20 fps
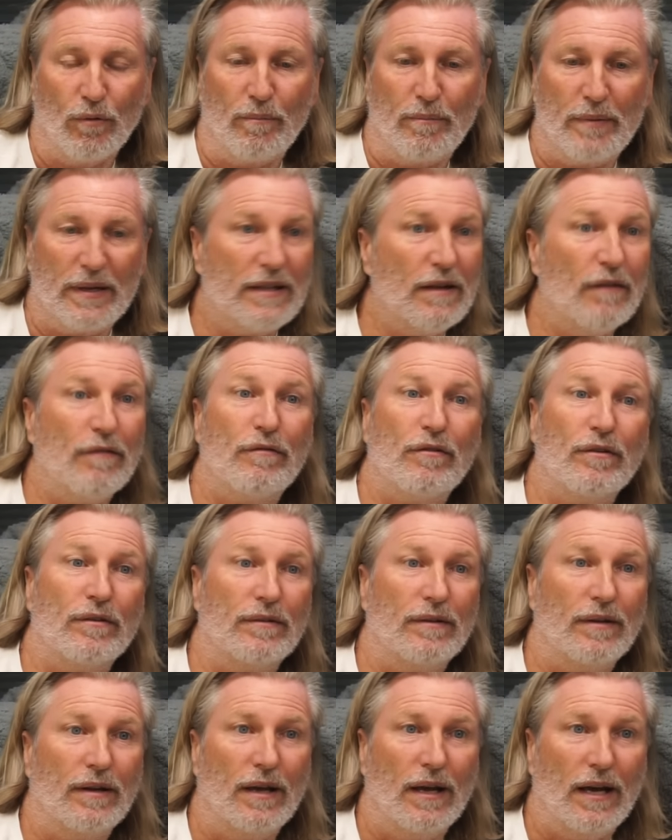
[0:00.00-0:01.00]
be different.
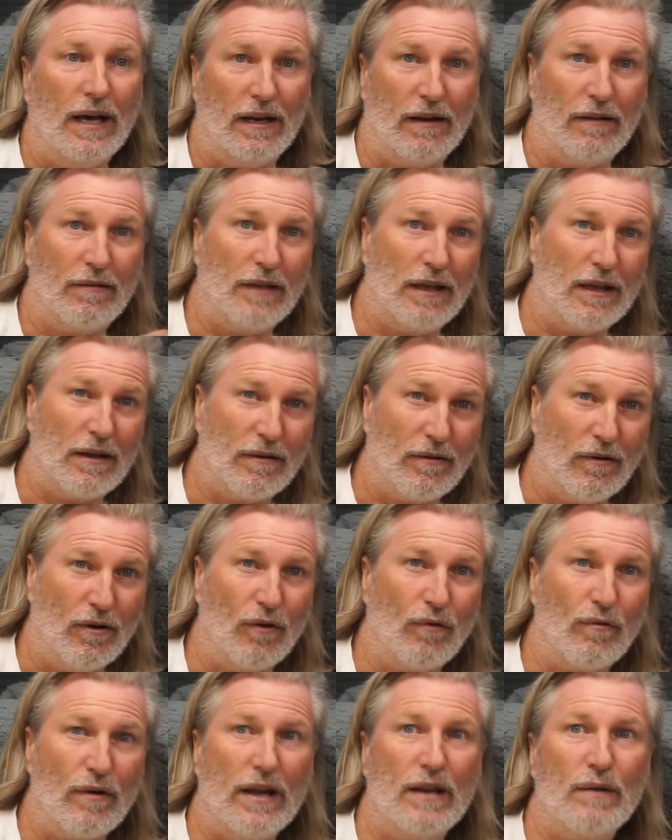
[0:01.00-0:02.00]
And I think
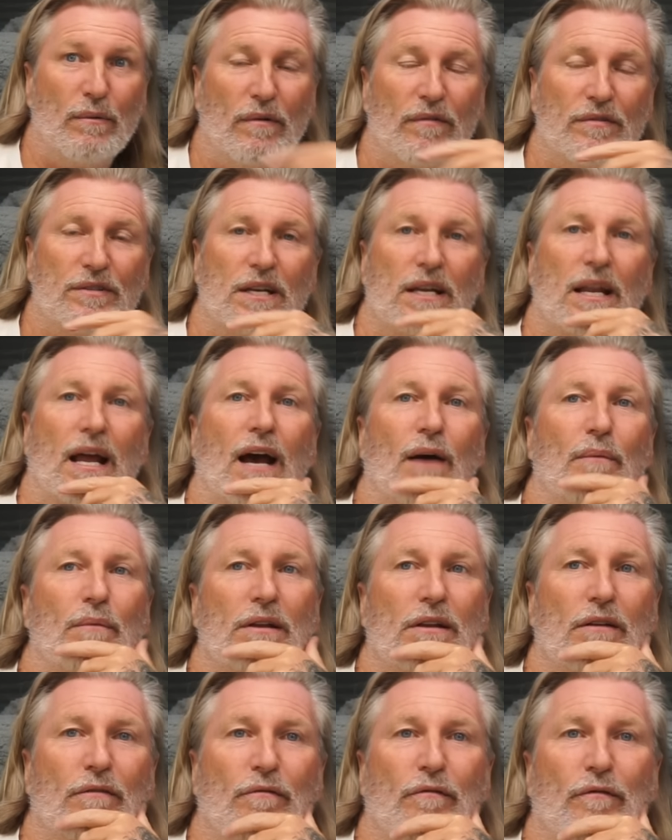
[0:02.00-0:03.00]
already we've seen how
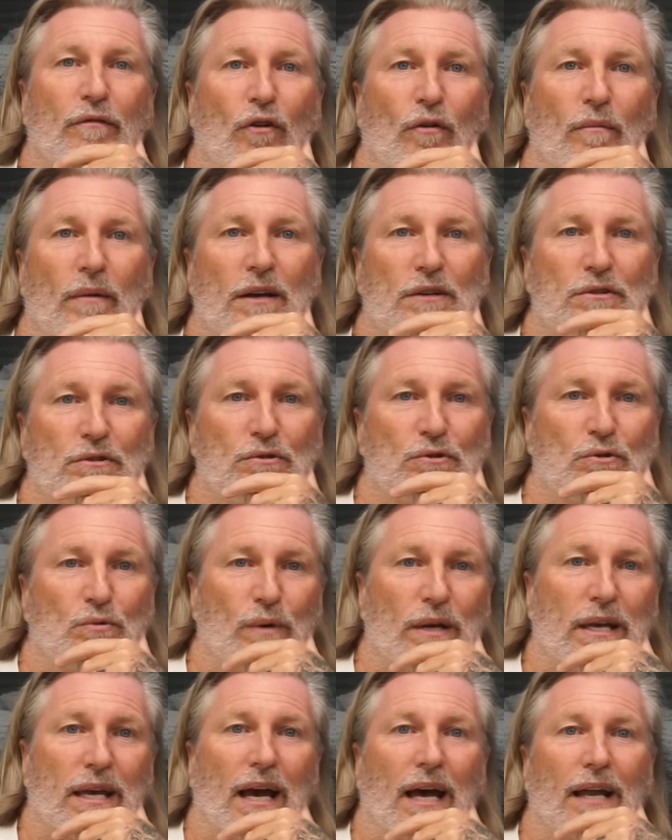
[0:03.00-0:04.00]
many different formations
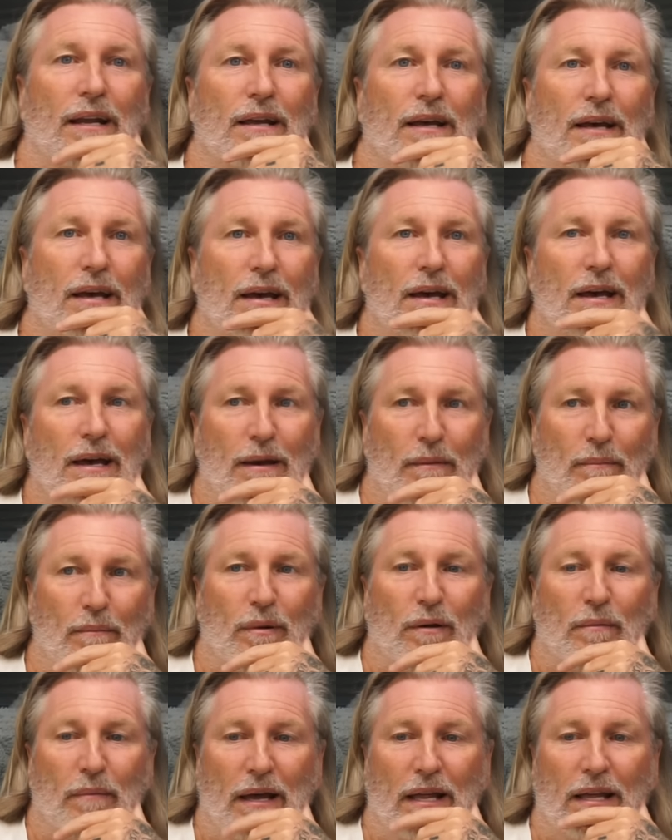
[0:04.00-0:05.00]
we can
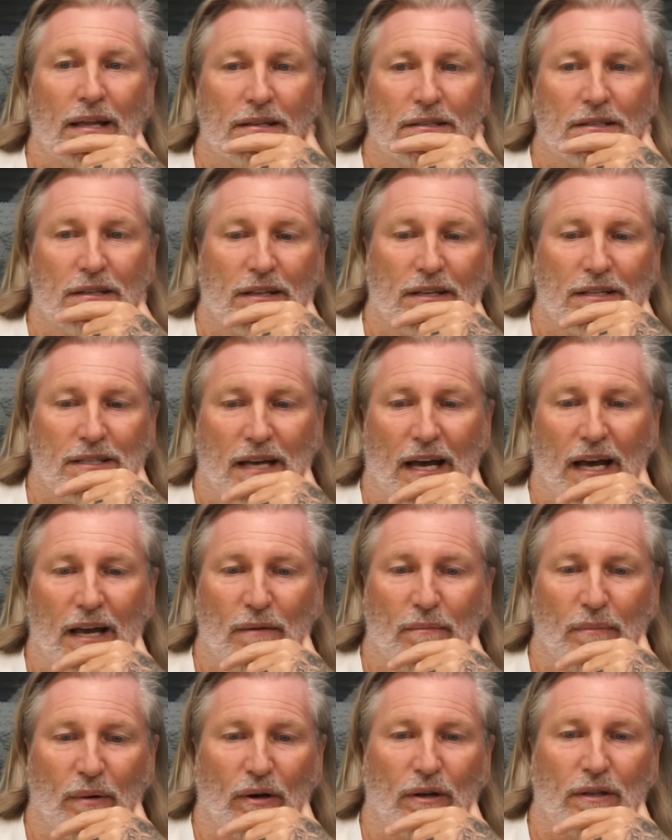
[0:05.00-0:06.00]
implement into the
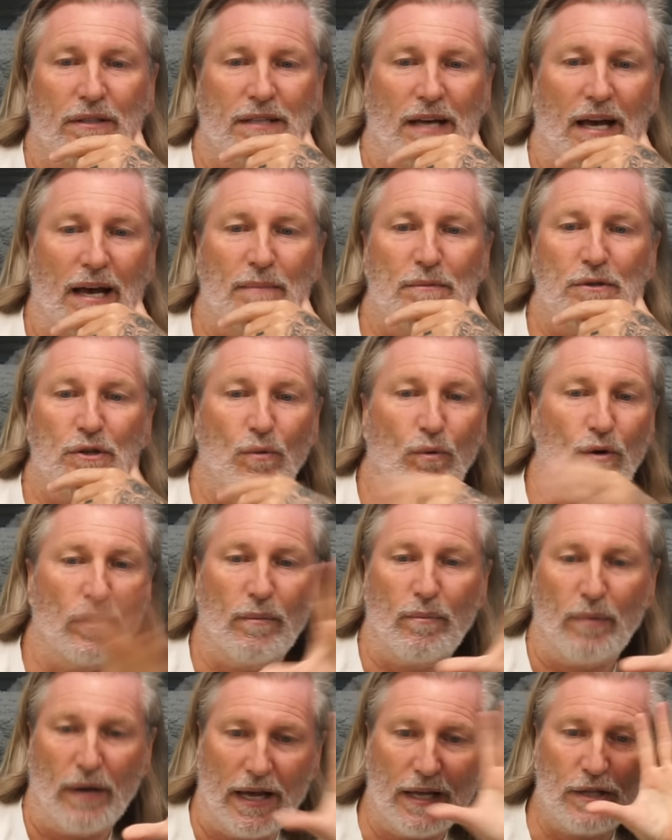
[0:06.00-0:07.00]
side. But at times you want
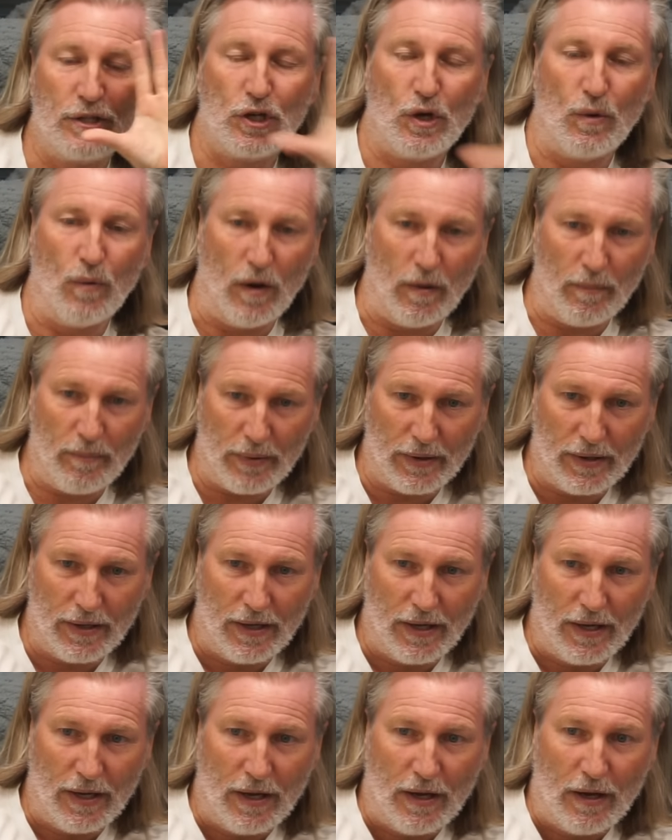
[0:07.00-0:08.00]
to play two up,
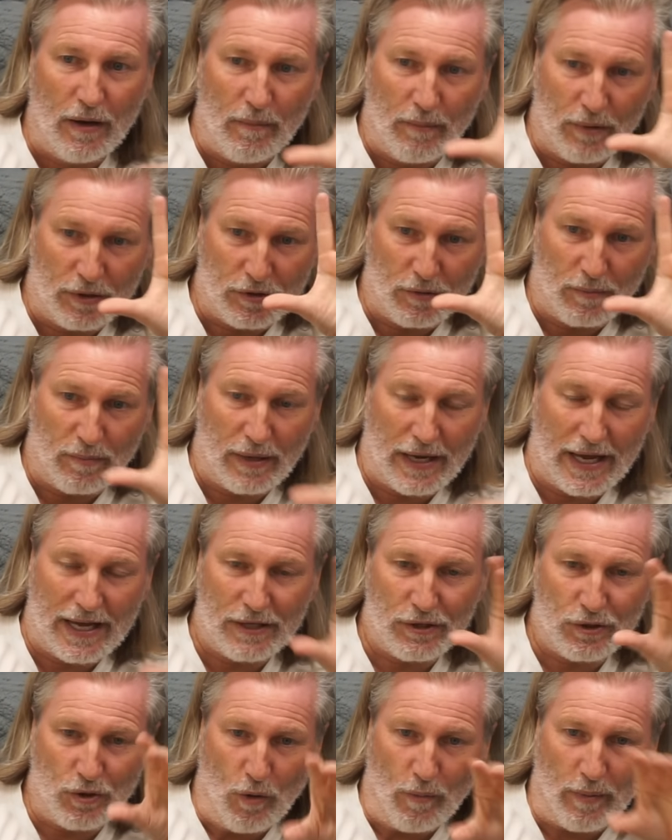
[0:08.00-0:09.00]
but to
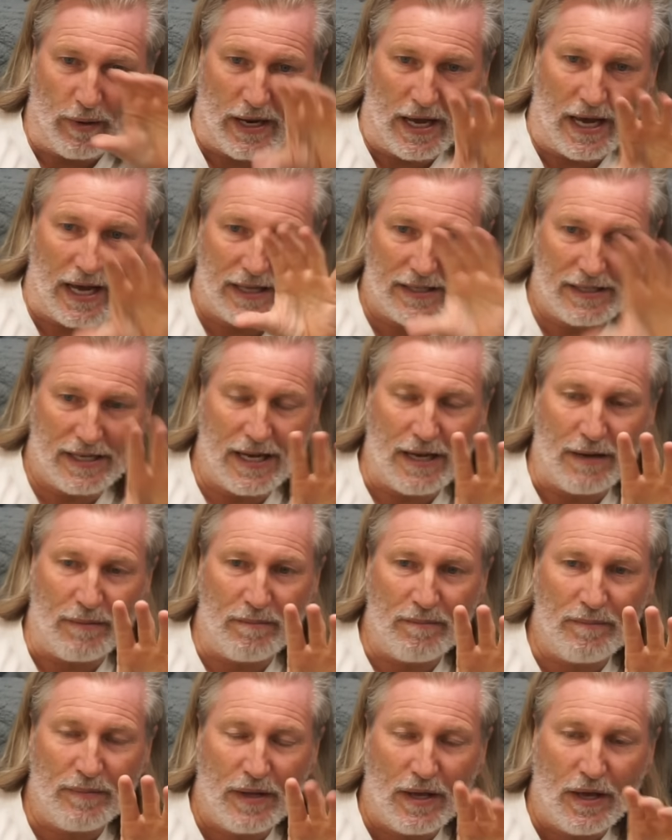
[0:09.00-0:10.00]
play two up in our
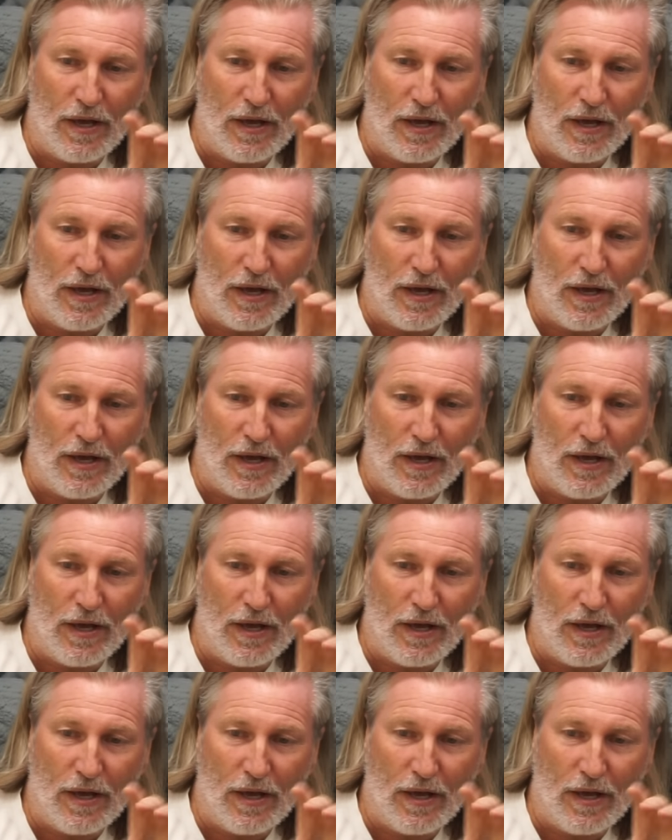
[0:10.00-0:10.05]
team,